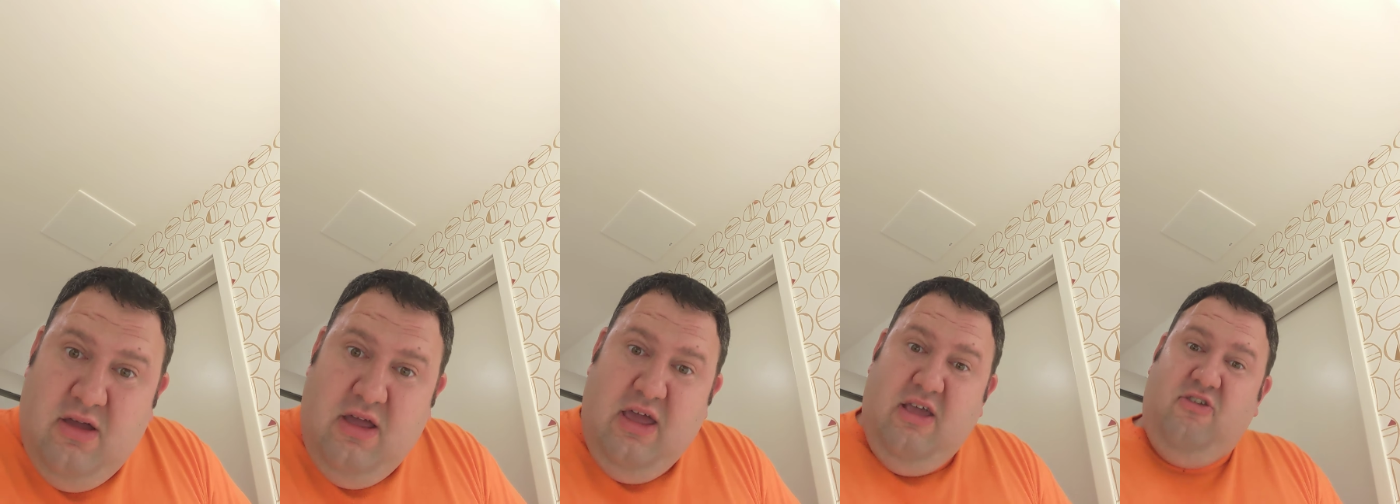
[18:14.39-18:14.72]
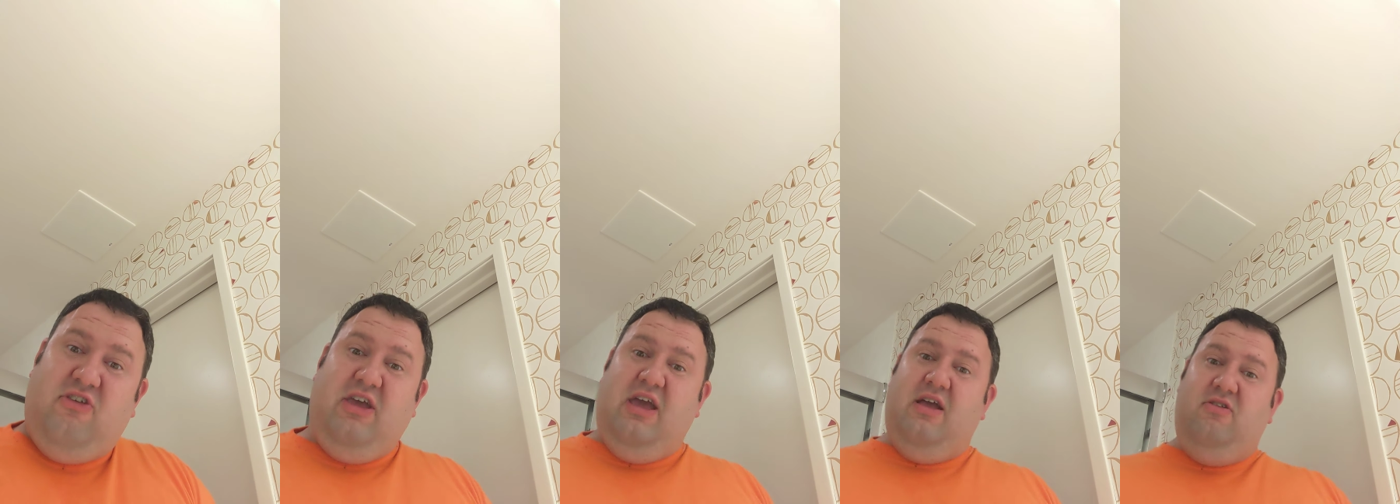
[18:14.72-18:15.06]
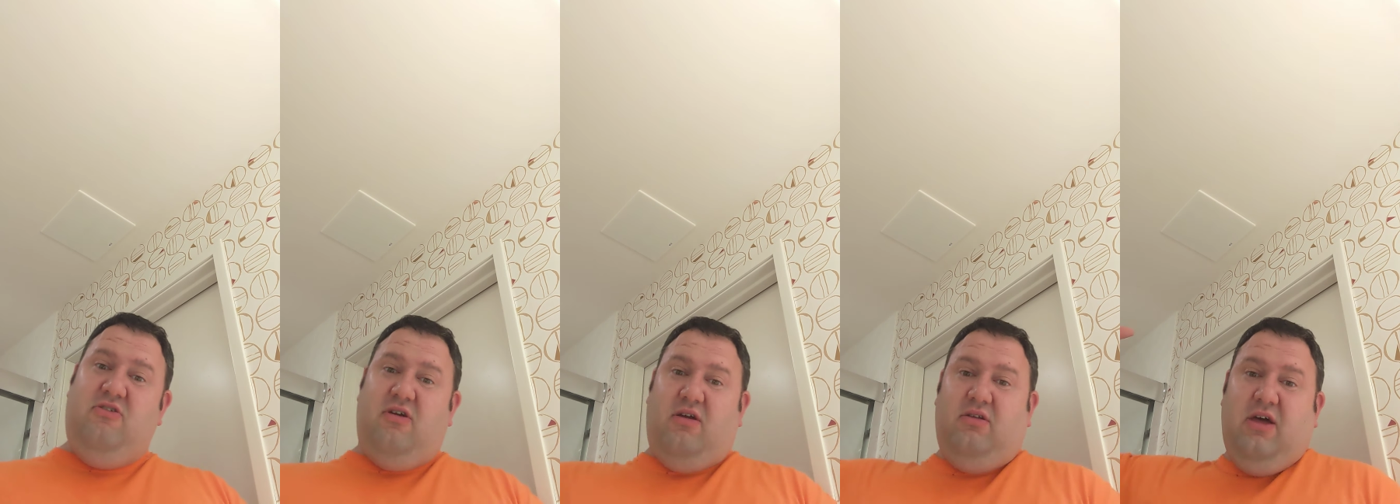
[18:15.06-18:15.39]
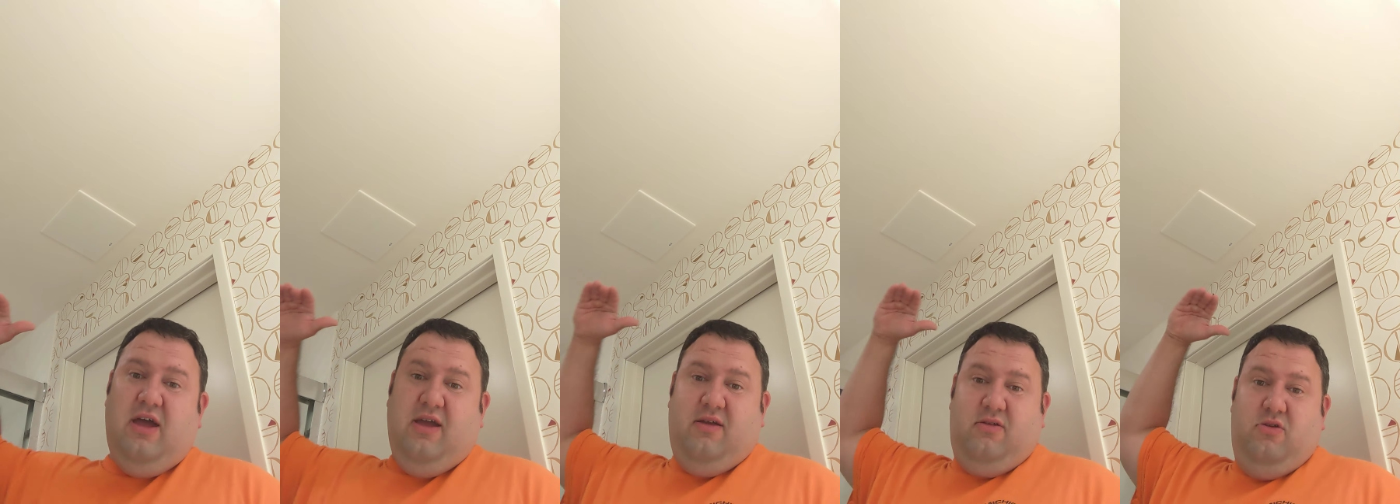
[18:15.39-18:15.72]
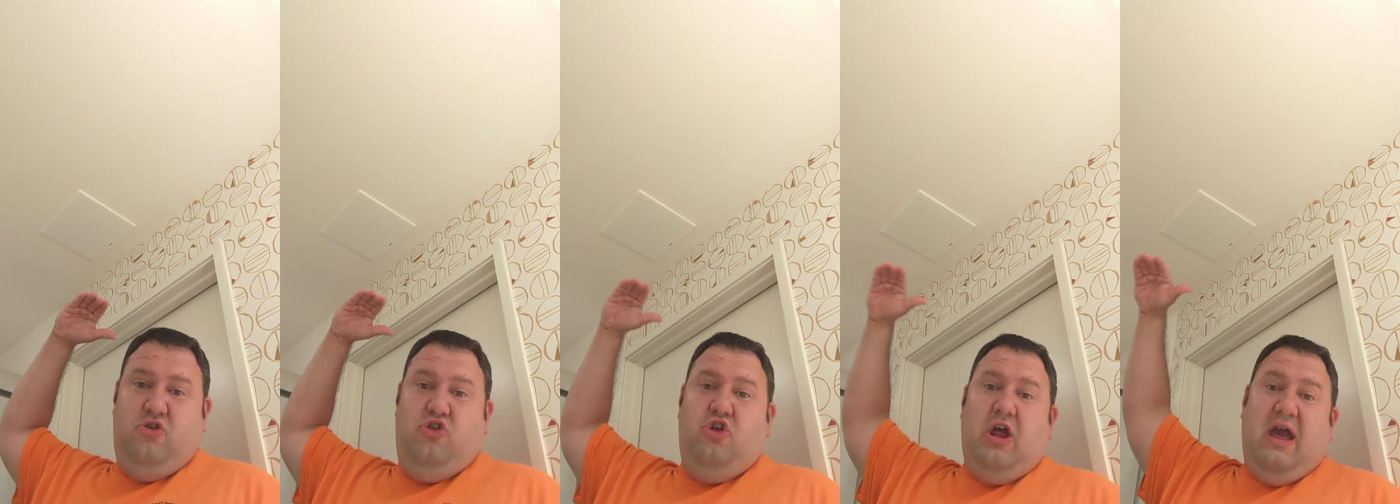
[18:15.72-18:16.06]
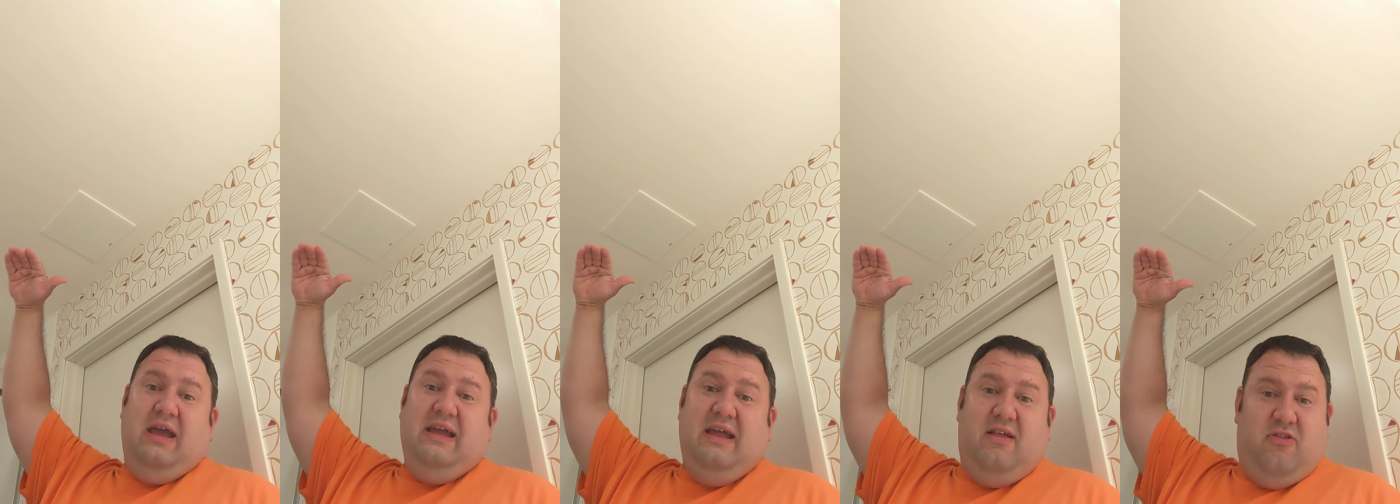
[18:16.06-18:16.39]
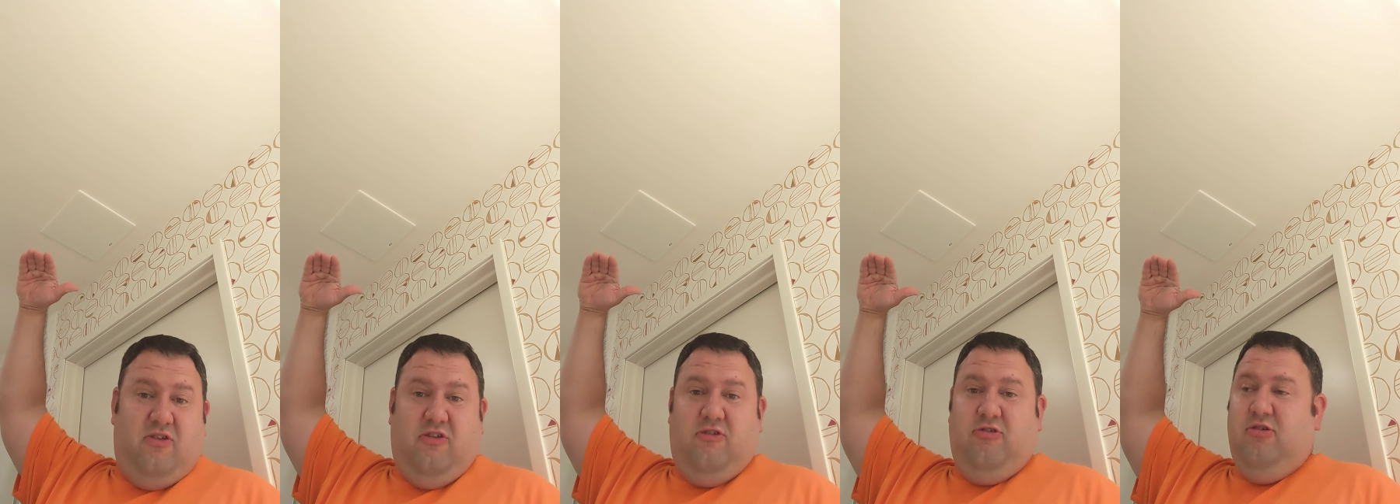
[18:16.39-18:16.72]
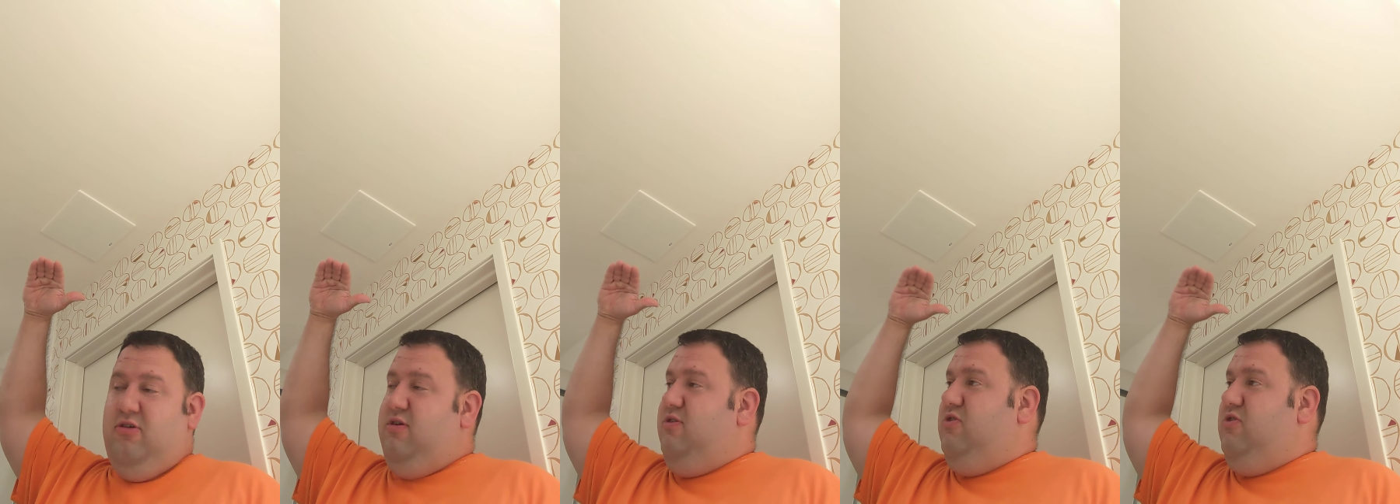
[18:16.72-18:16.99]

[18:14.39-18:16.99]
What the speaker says: His kids are like giants.